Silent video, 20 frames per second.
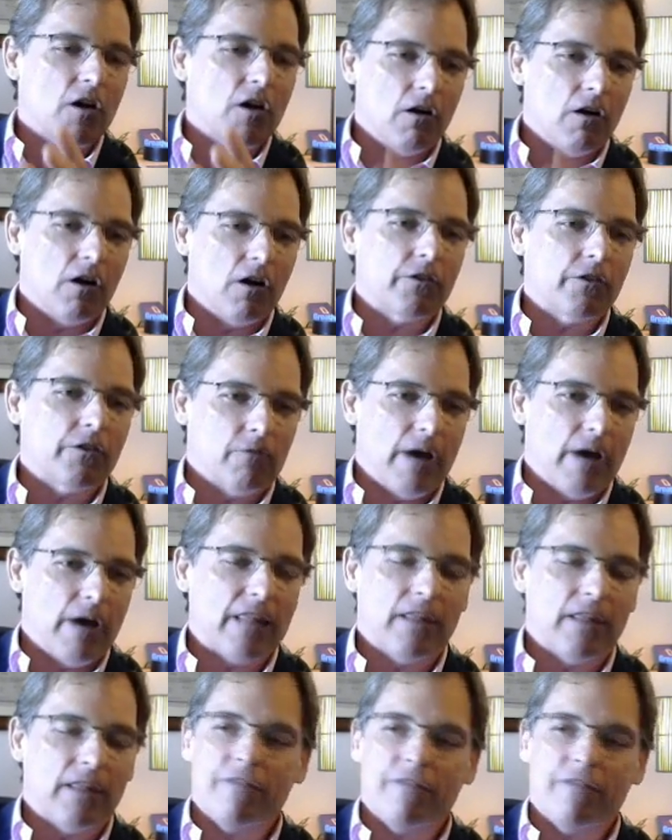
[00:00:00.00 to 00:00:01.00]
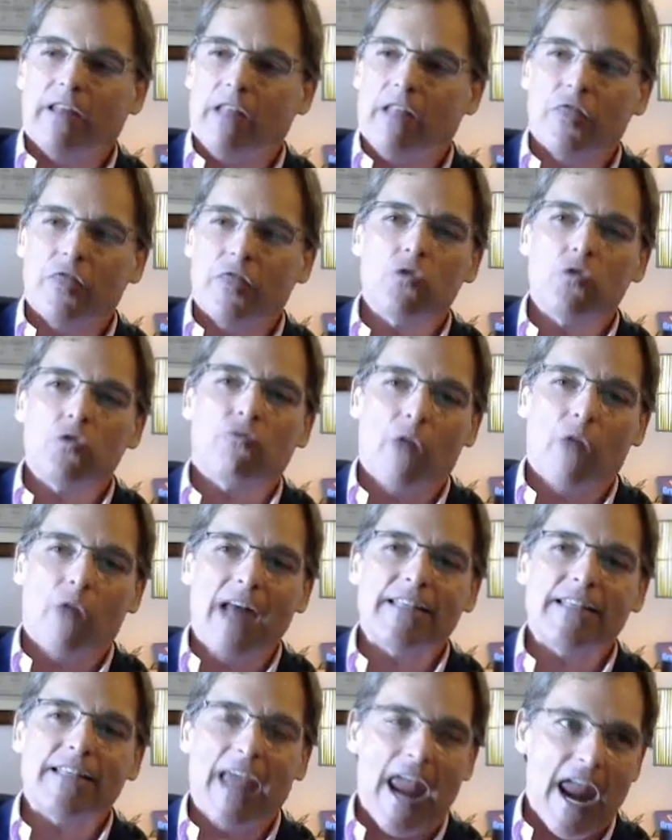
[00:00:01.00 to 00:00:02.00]
on the rat, and they found that those
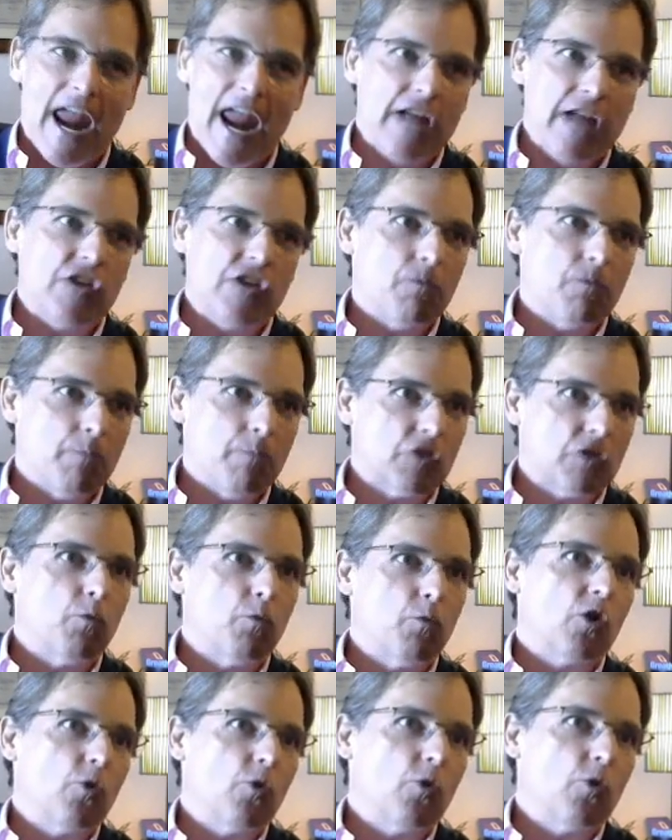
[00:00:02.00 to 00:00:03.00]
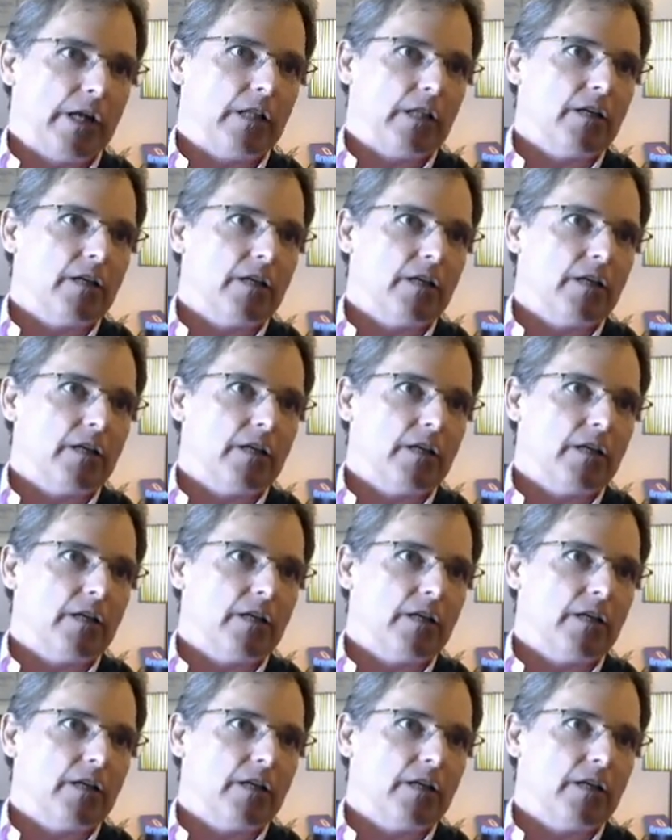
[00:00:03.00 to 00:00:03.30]
rats aged much more quickly.